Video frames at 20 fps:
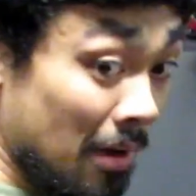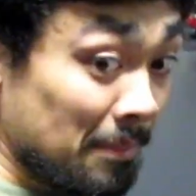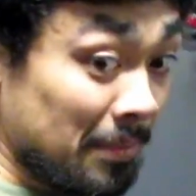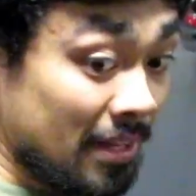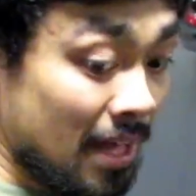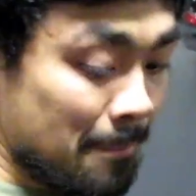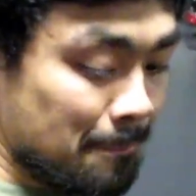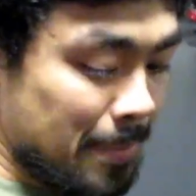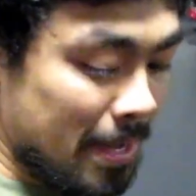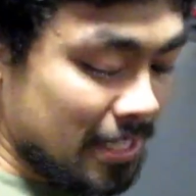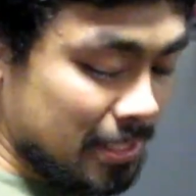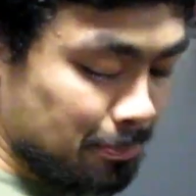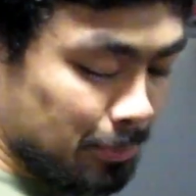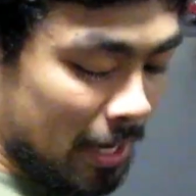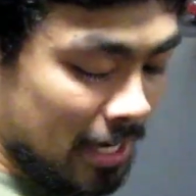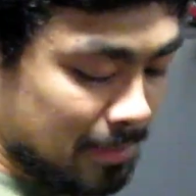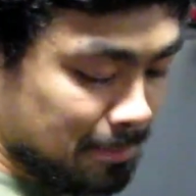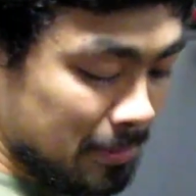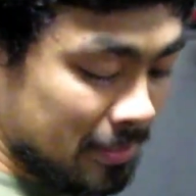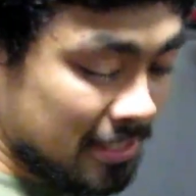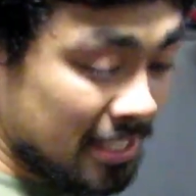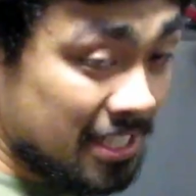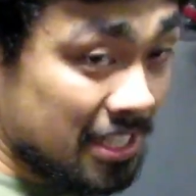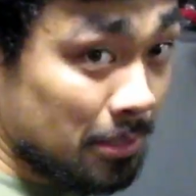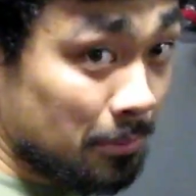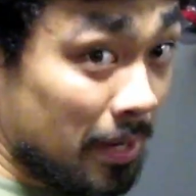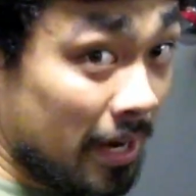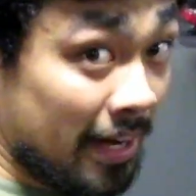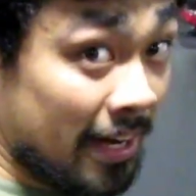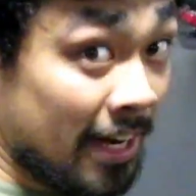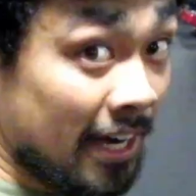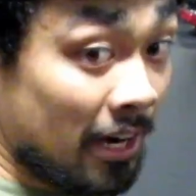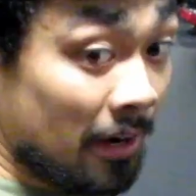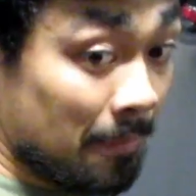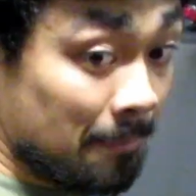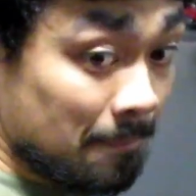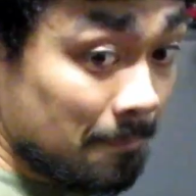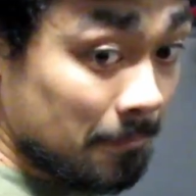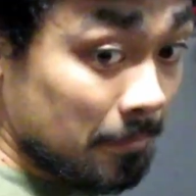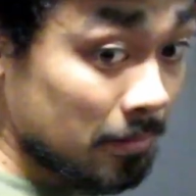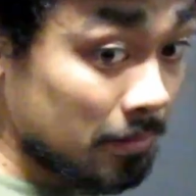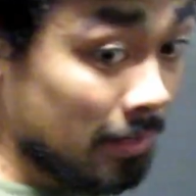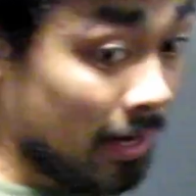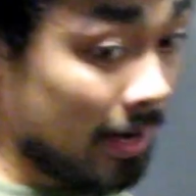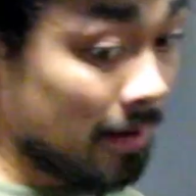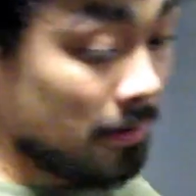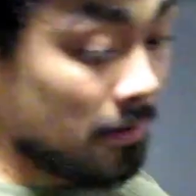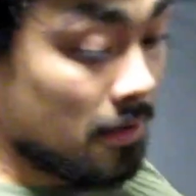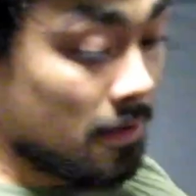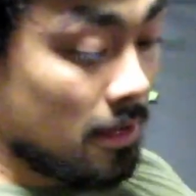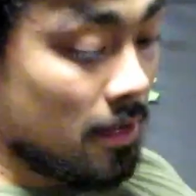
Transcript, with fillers: I'm in that bench press position right here, right?